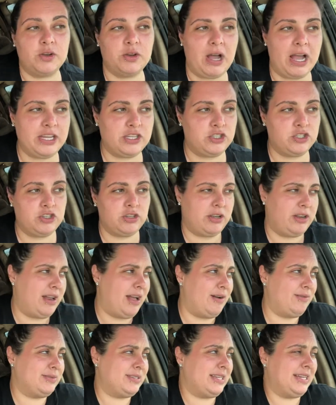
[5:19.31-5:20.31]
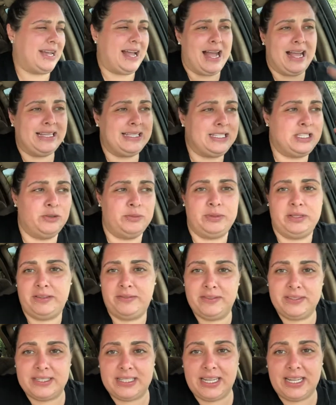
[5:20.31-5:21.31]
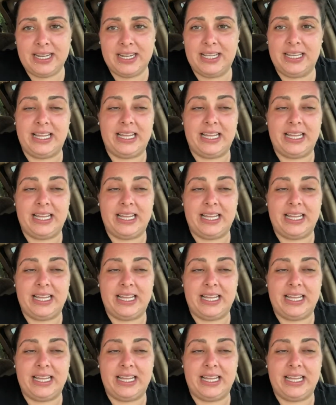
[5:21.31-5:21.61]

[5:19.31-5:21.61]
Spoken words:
I was like, I still believe in Santa,